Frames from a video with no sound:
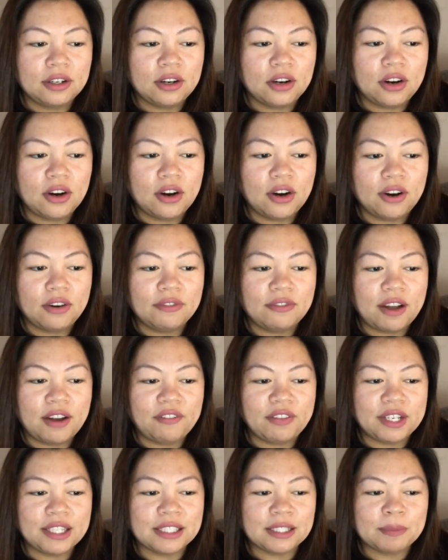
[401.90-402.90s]
of
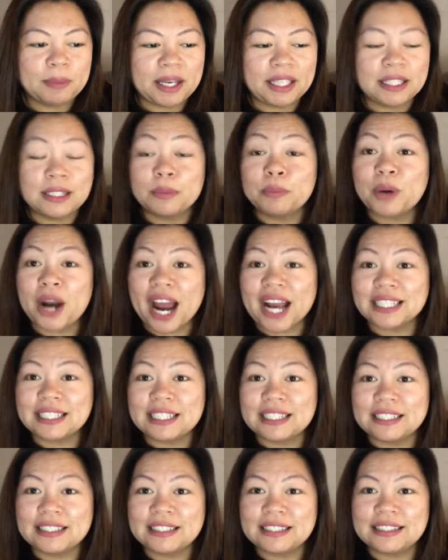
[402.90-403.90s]
evidence-based
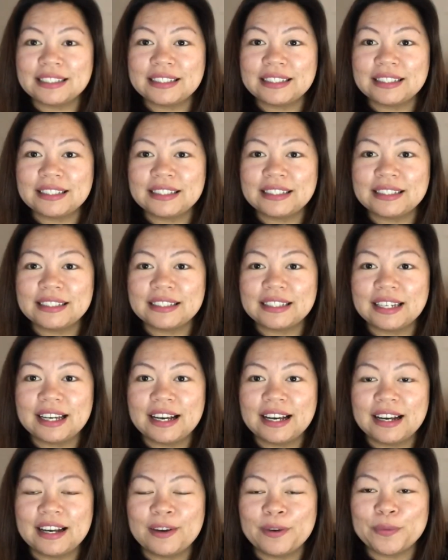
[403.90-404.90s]
practice
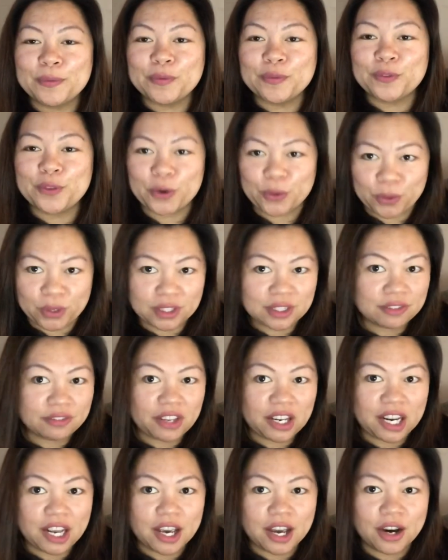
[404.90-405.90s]
focused
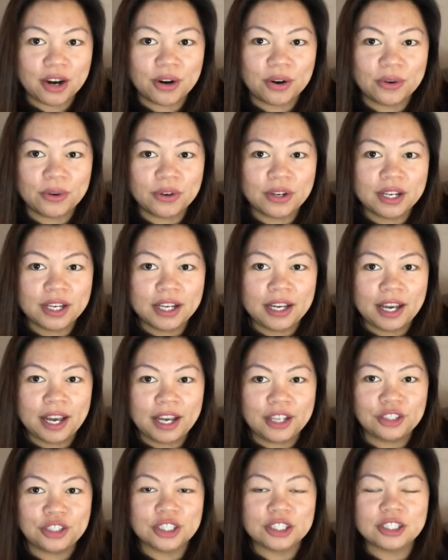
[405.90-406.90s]
video,
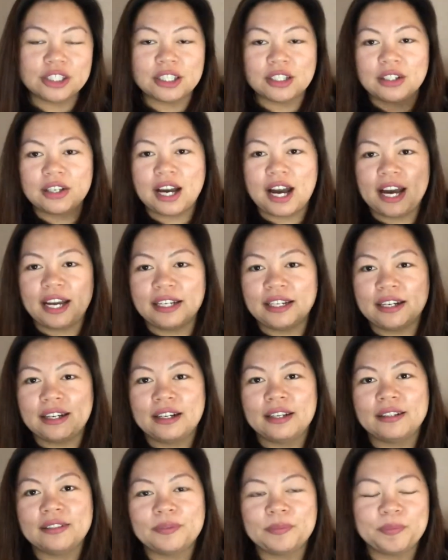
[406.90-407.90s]
and just to kind
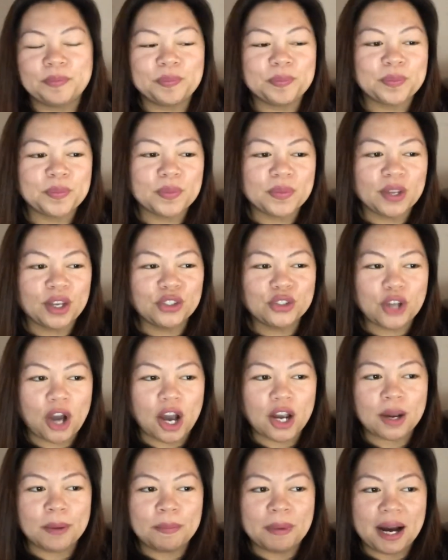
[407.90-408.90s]
of
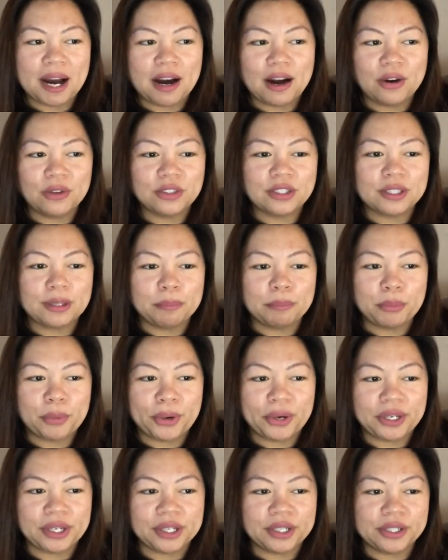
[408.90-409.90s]
talk about some
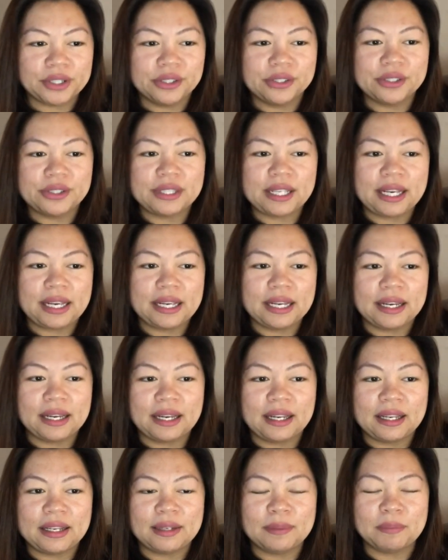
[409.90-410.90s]
pointers
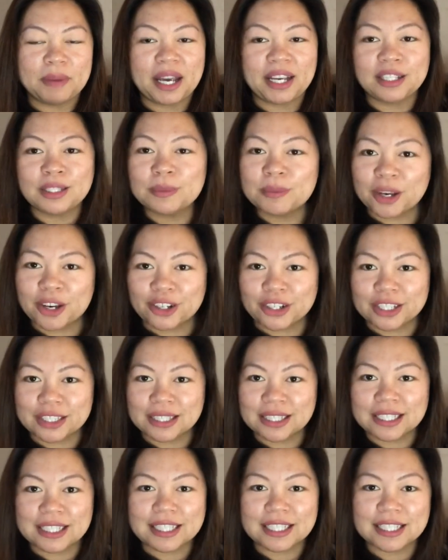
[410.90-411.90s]
and my
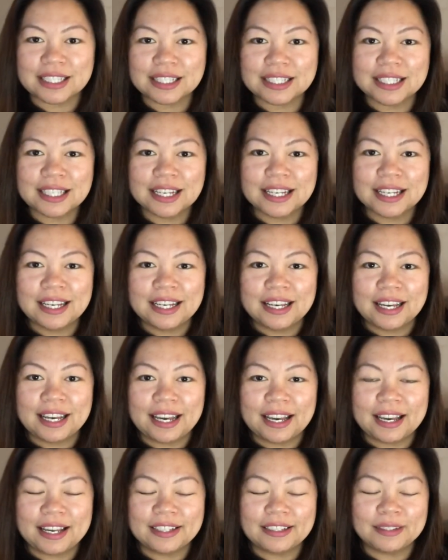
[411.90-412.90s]
experiences,
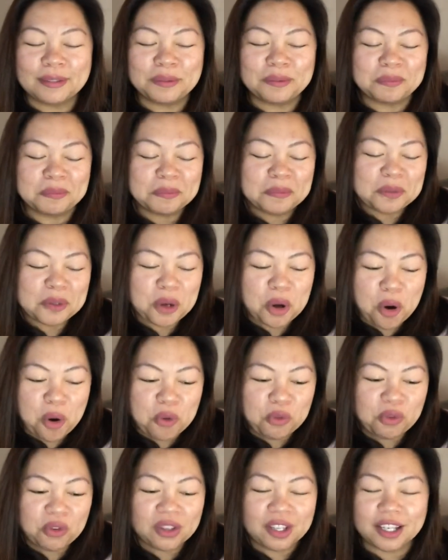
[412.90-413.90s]
and
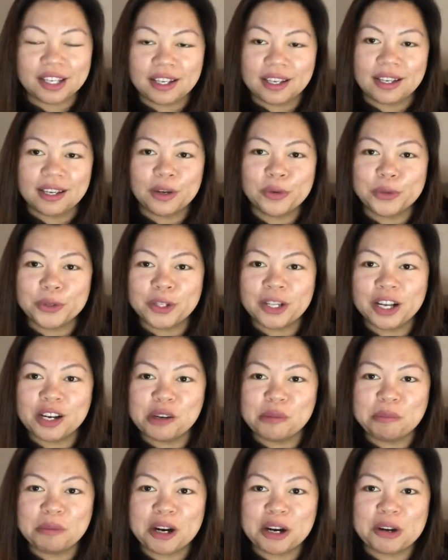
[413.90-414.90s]
hopefully it will
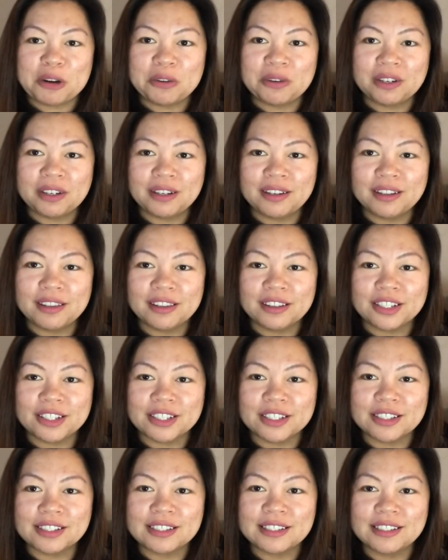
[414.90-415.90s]
help out
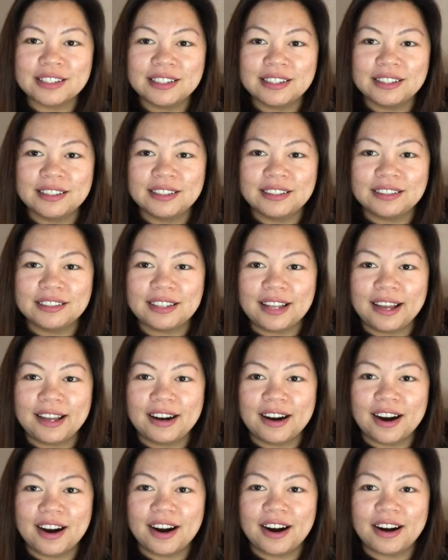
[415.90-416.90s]
others that
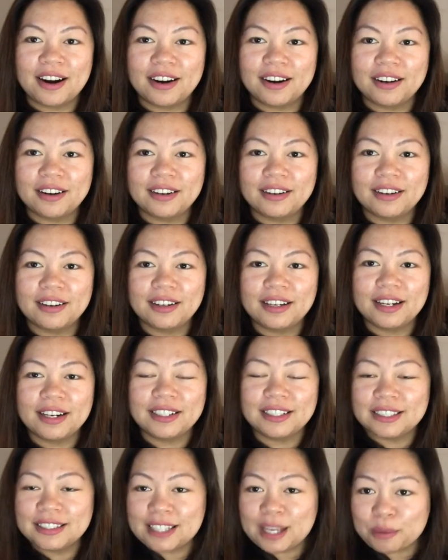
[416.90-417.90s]
are in
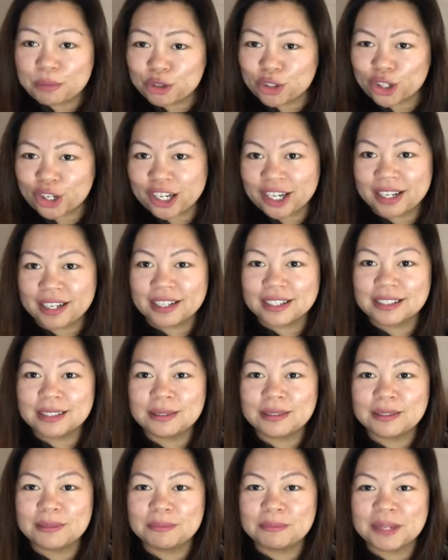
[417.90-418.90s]
the same journey
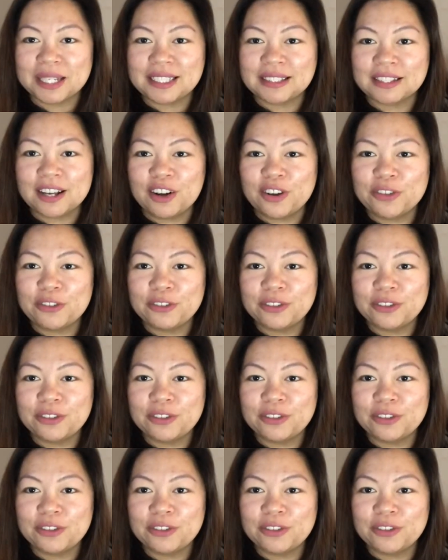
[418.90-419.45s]
as myself.